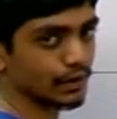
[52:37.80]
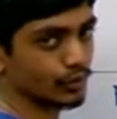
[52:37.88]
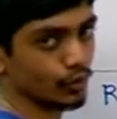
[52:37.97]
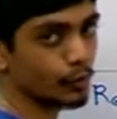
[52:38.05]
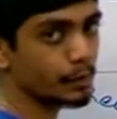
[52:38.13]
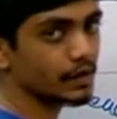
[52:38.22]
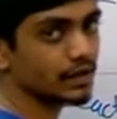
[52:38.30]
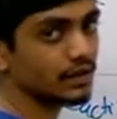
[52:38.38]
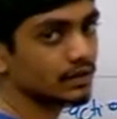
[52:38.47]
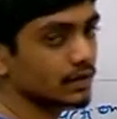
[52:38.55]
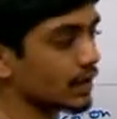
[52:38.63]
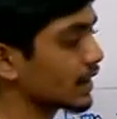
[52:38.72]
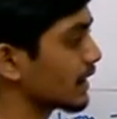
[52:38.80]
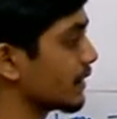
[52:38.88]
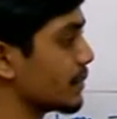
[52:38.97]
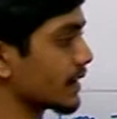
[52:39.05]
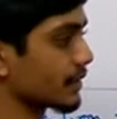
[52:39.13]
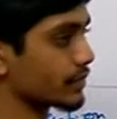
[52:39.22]
you open it, it
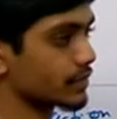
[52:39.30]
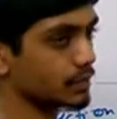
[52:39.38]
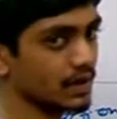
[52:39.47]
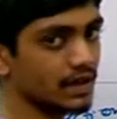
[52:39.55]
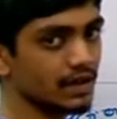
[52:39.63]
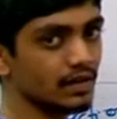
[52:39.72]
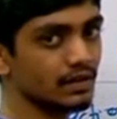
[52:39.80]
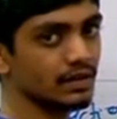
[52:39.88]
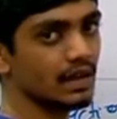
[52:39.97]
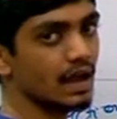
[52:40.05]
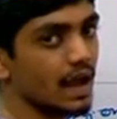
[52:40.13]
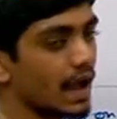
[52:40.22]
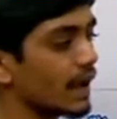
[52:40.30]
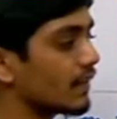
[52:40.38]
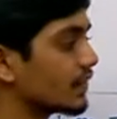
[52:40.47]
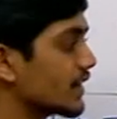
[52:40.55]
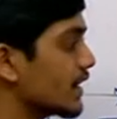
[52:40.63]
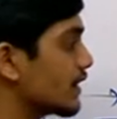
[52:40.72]
becomes planar,
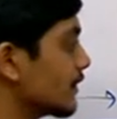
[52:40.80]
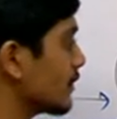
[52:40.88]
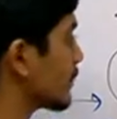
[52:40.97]
and then